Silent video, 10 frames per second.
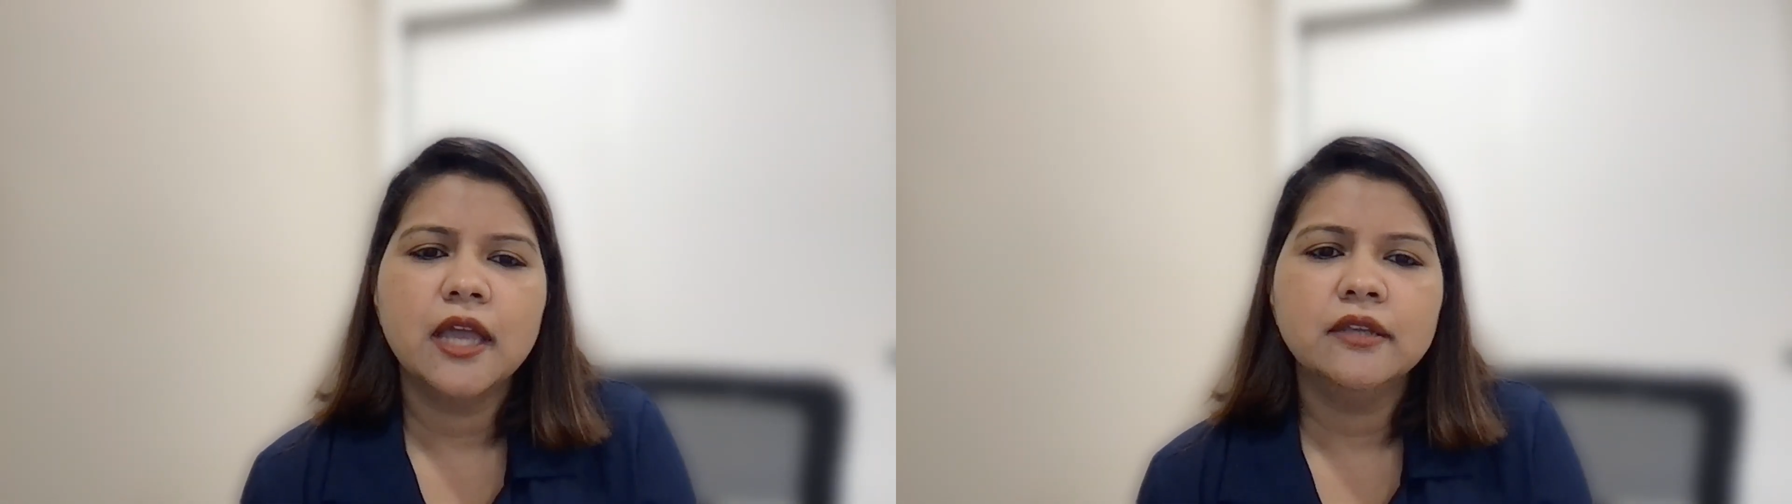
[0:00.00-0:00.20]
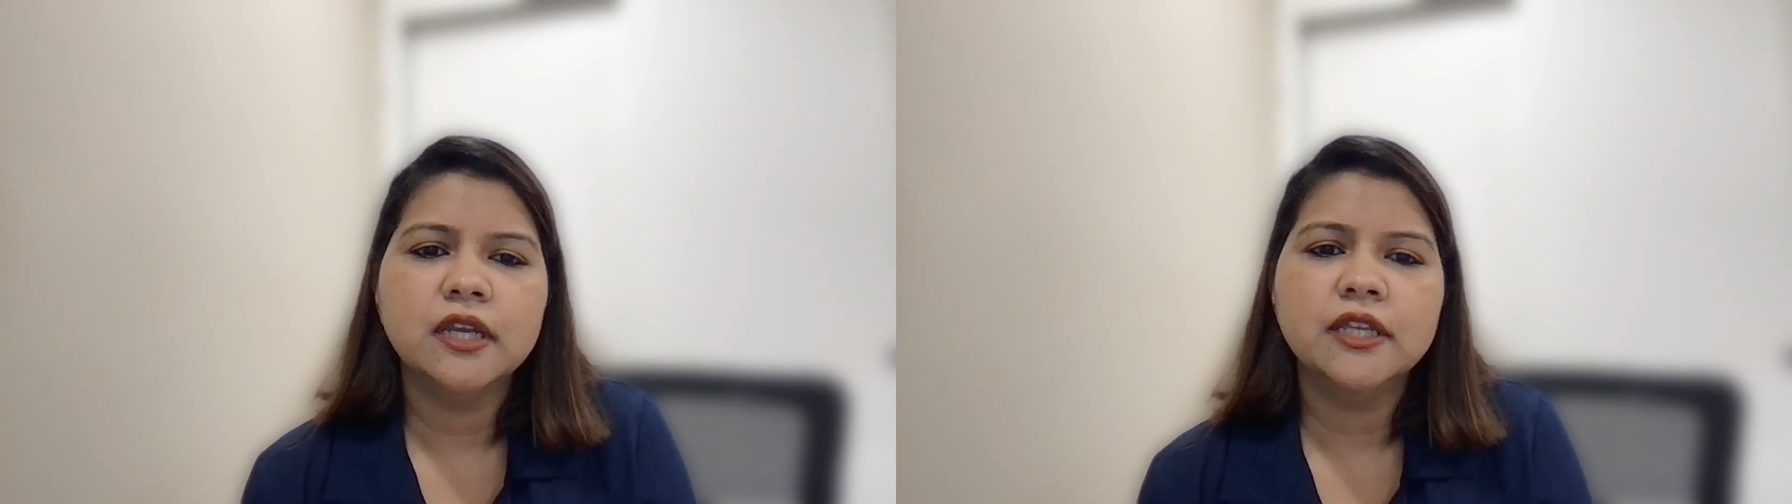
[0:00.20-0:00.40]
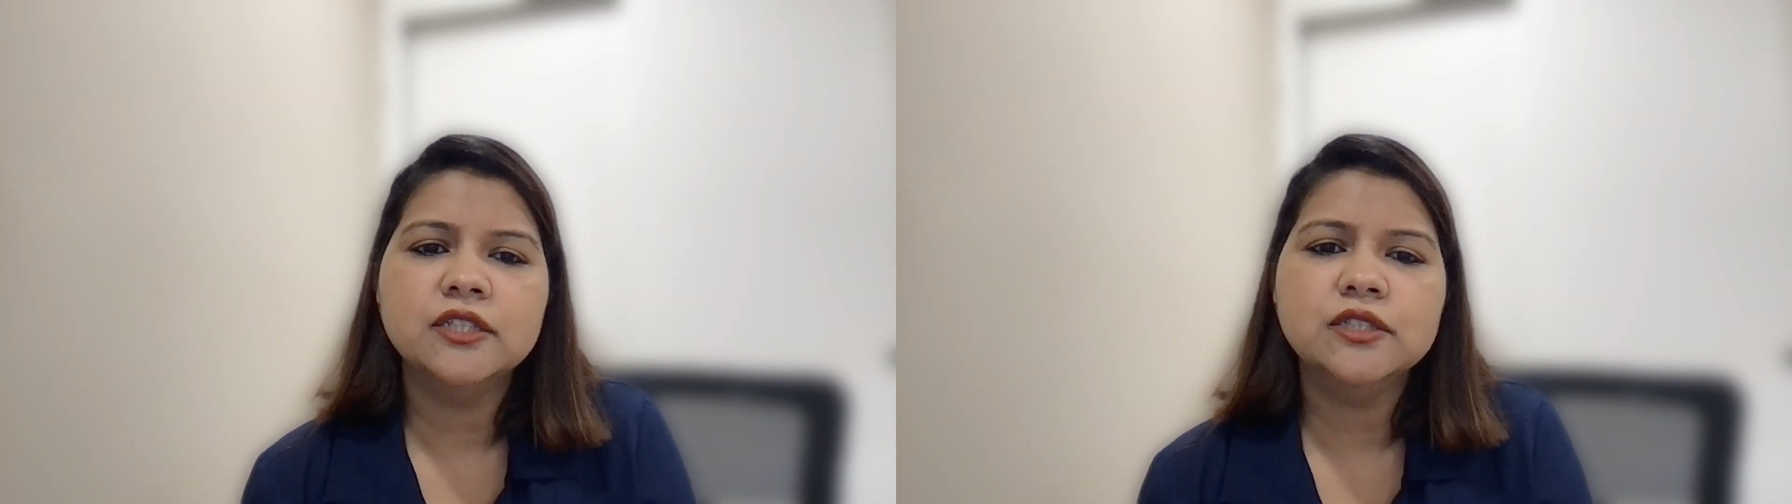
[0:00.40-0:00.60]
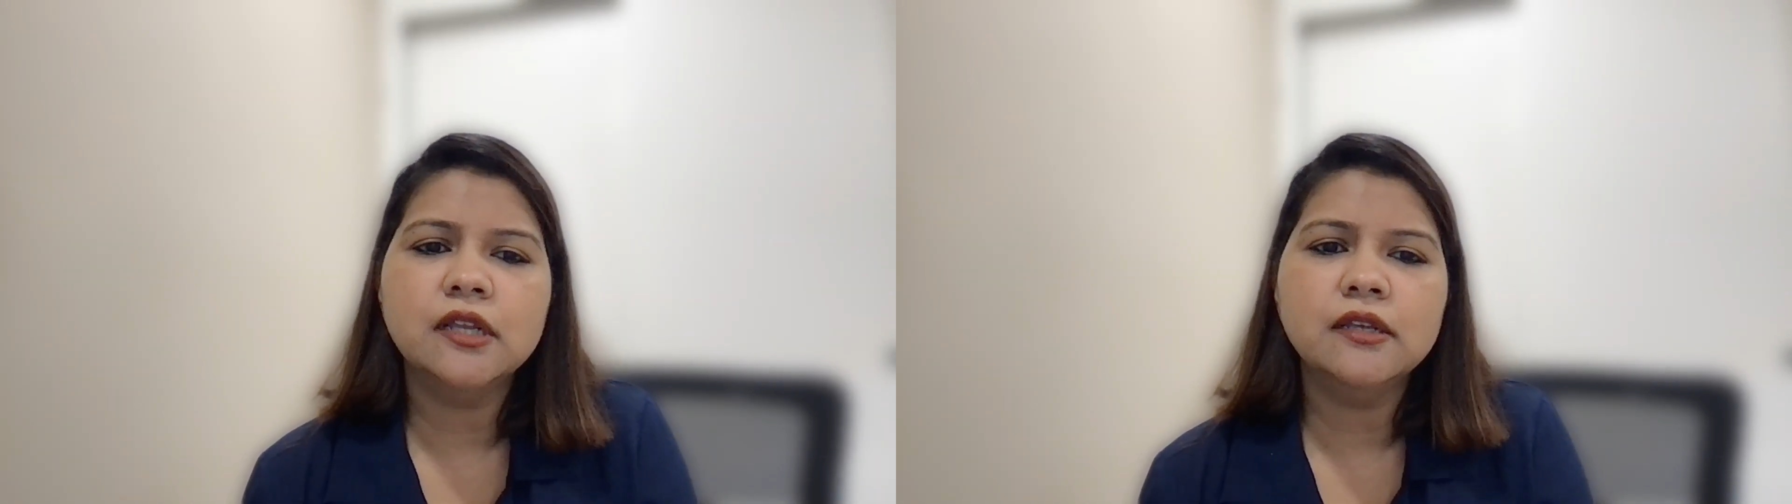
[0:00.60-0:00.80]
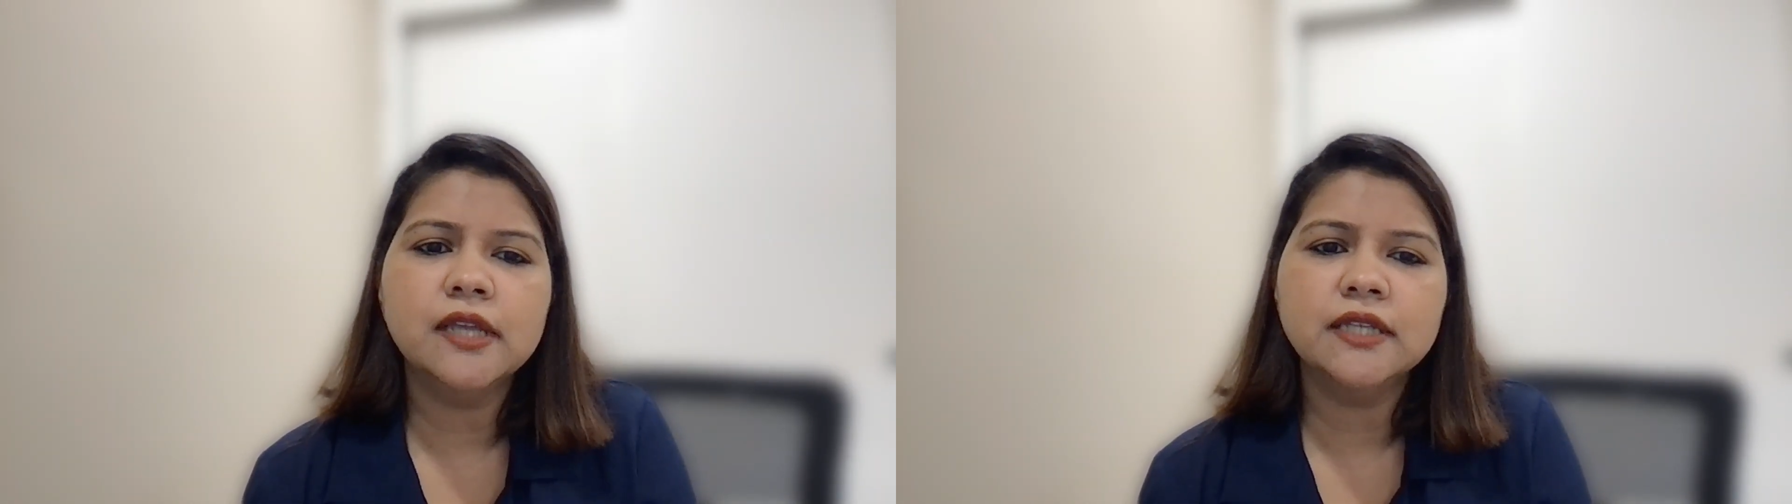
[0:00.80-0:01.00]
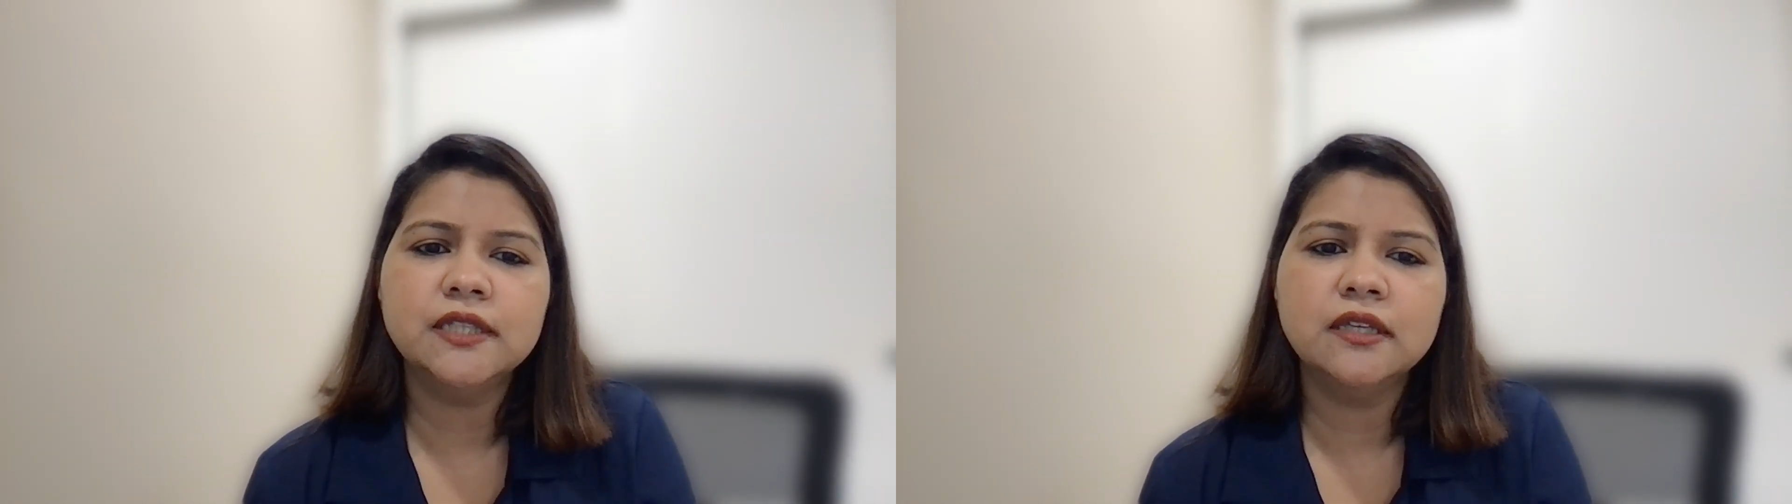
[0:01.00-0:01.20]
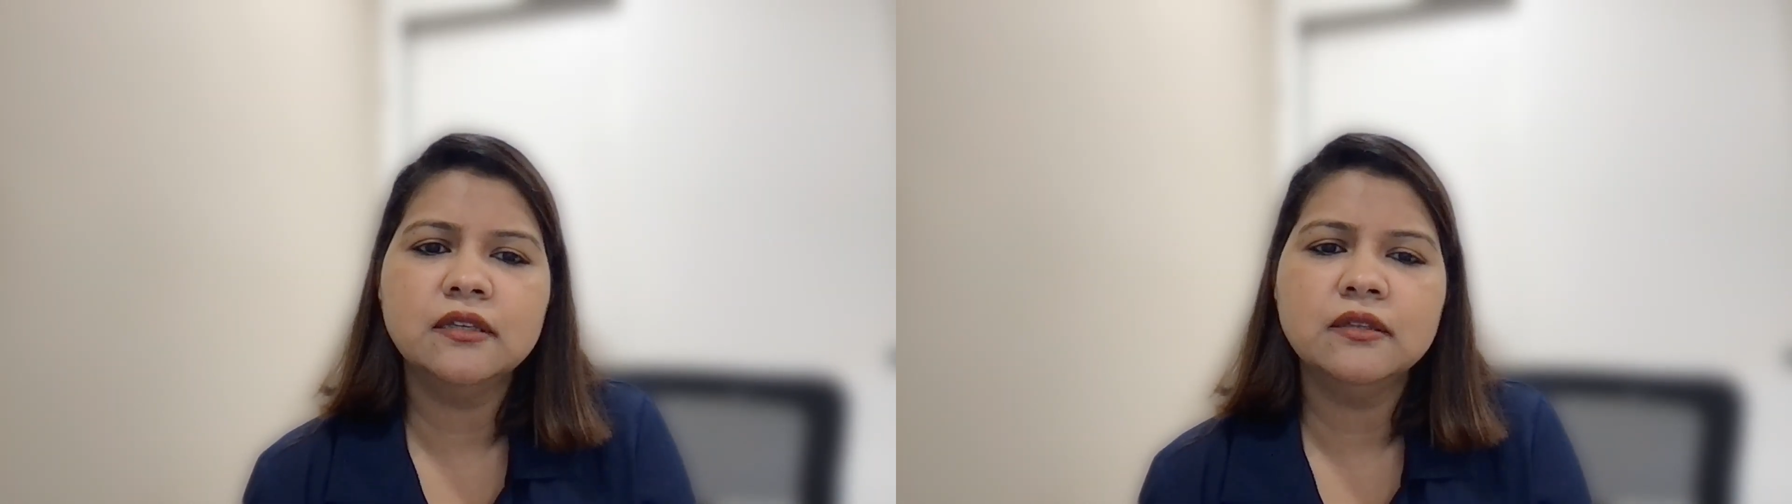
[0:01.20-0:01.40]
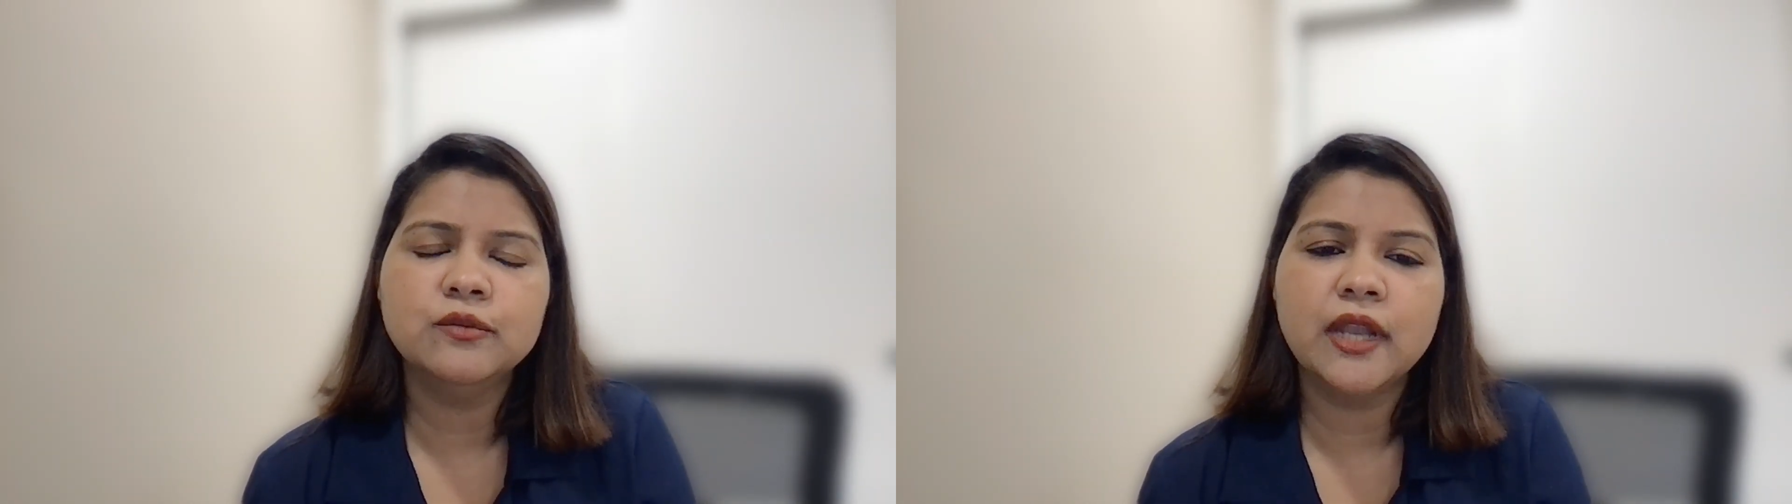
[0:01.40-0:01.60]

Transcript: And traditional testing,